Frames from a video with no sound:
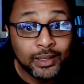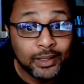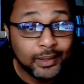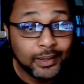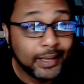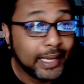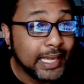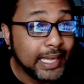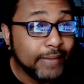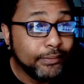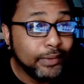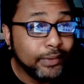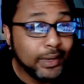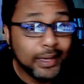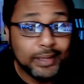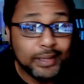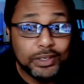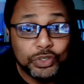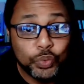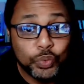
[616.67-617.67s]
Like, even
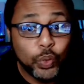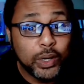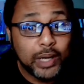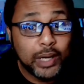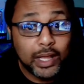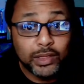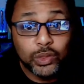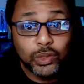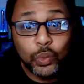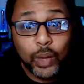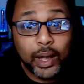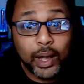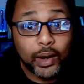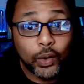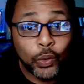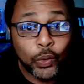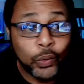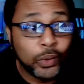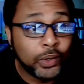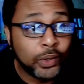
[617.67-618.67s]
in the tweet they threw out
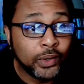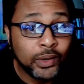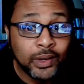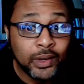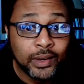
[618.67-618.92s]
earlier,